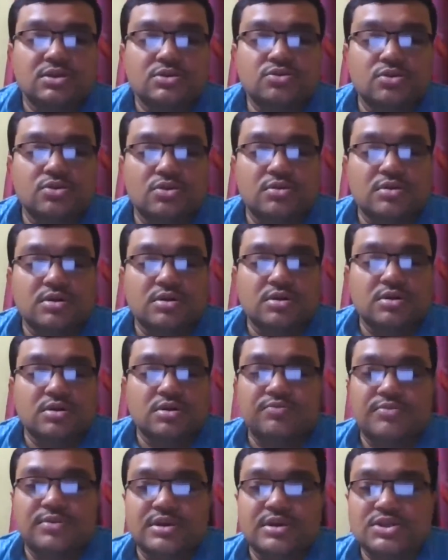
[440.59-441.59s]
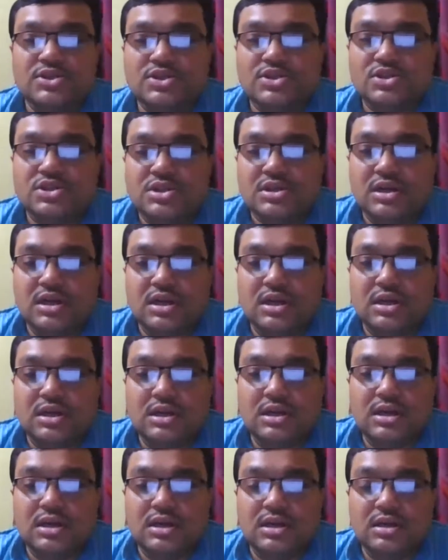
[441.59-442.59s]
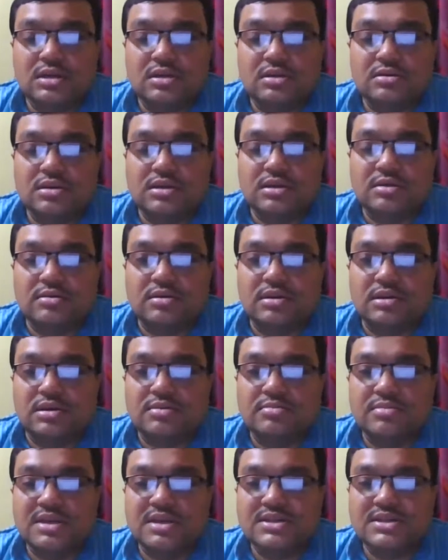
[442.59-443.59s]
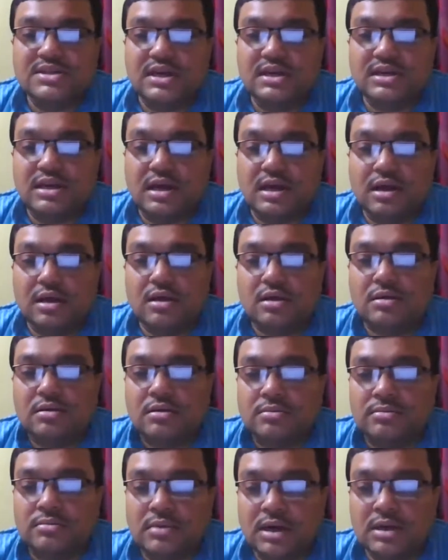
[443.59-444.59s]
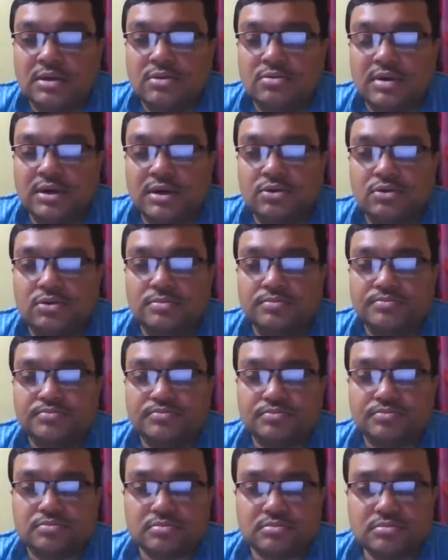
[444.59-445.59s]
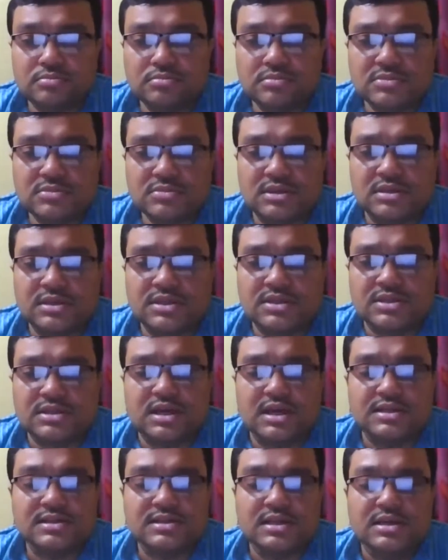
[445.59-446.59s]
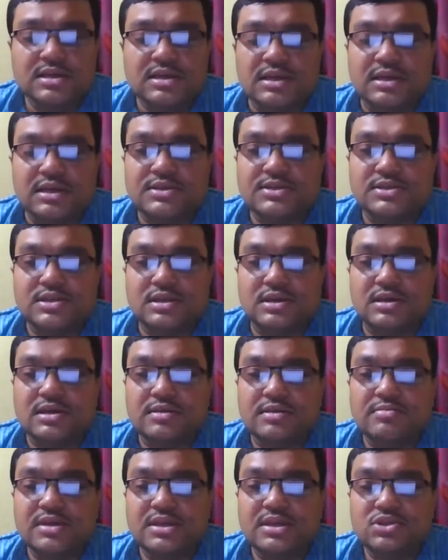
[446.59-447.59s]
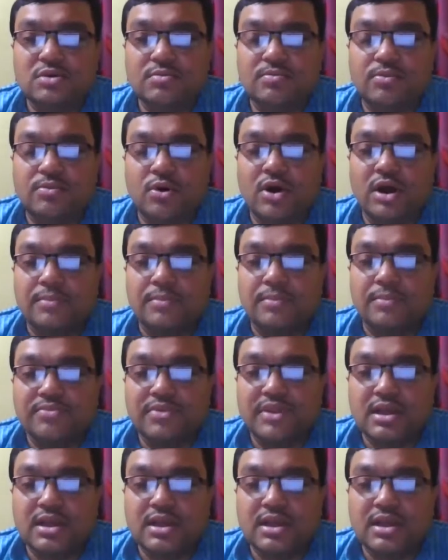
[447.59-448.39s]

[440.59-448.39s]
So the first image that I want to discuss is the image of boy.